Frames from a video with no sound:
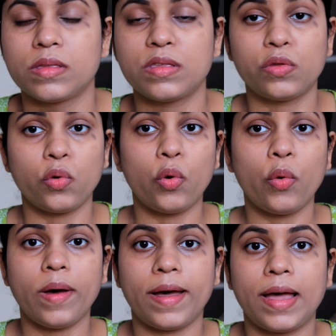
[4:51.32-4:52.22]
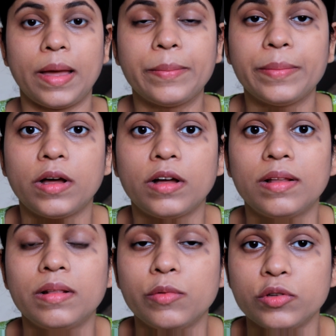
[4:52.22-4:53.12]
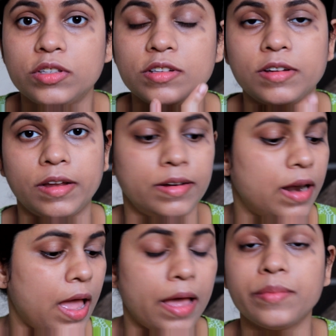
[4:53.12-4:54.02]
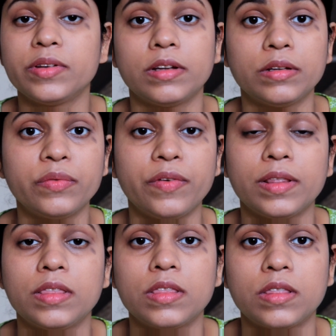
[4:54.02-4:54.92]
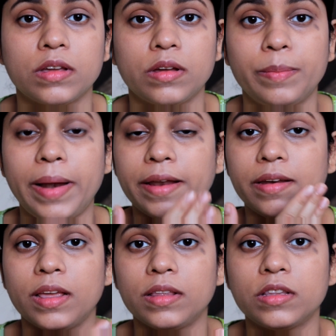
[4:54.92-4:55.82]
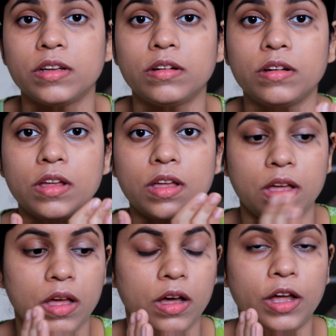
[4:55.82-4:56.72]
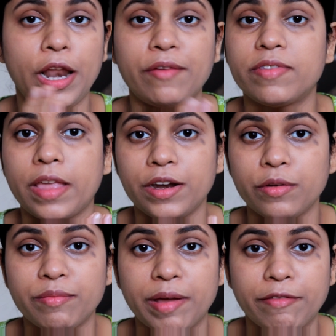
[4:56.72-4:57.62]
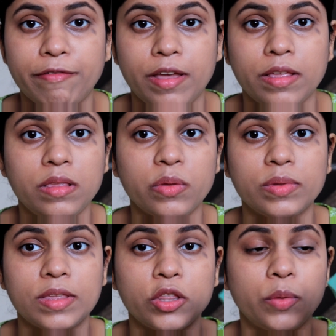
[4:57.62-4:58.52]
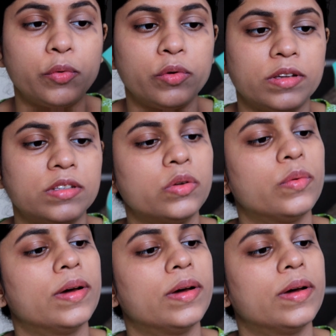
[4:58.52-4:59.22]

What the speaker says: So I'm almost done. I'm done with blending the left side of my face using the Puna Store